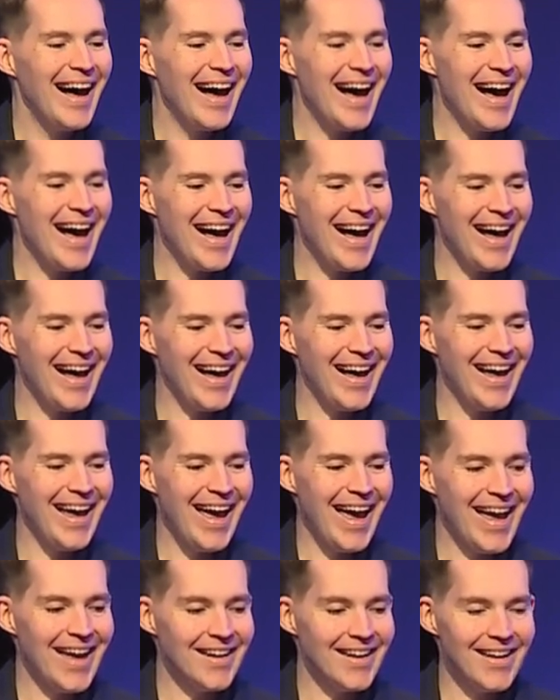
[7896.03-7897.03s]

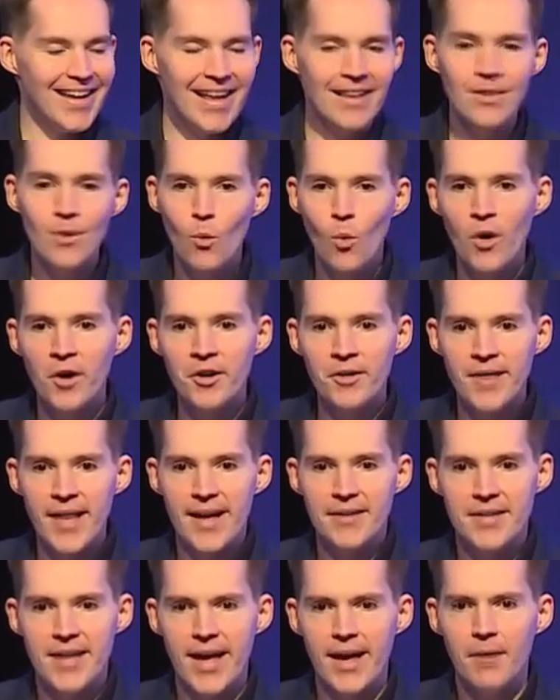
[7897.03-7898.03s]
And in the water
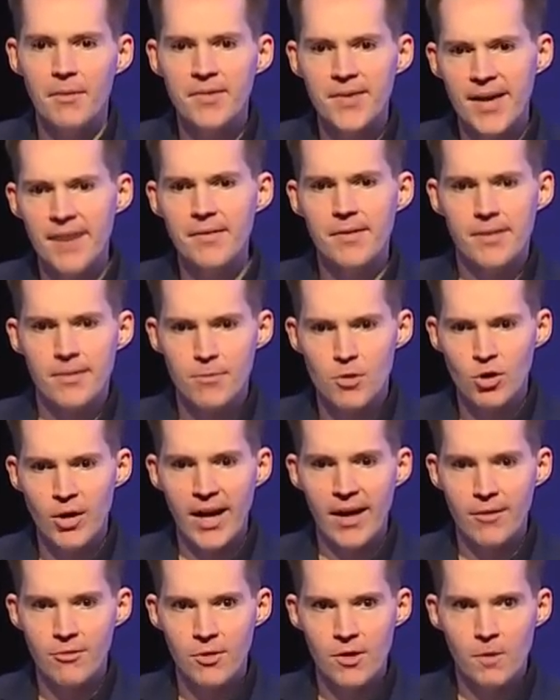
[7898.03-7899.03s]
that day, I was having some
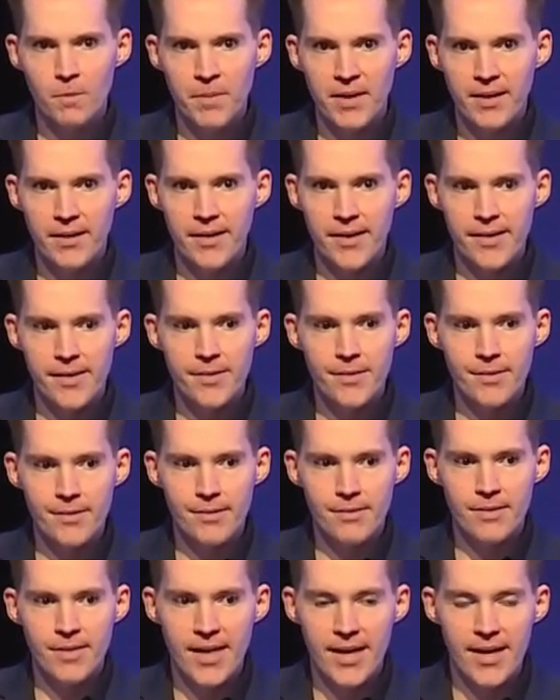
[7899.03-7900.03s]
challenges because
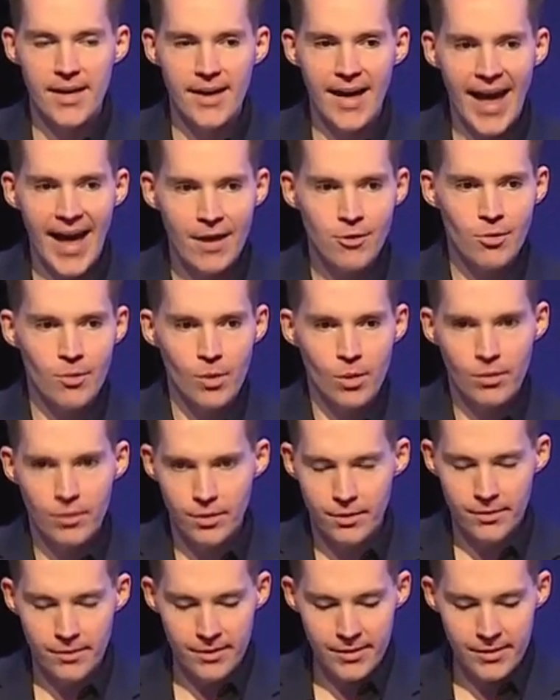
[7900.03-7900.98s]
the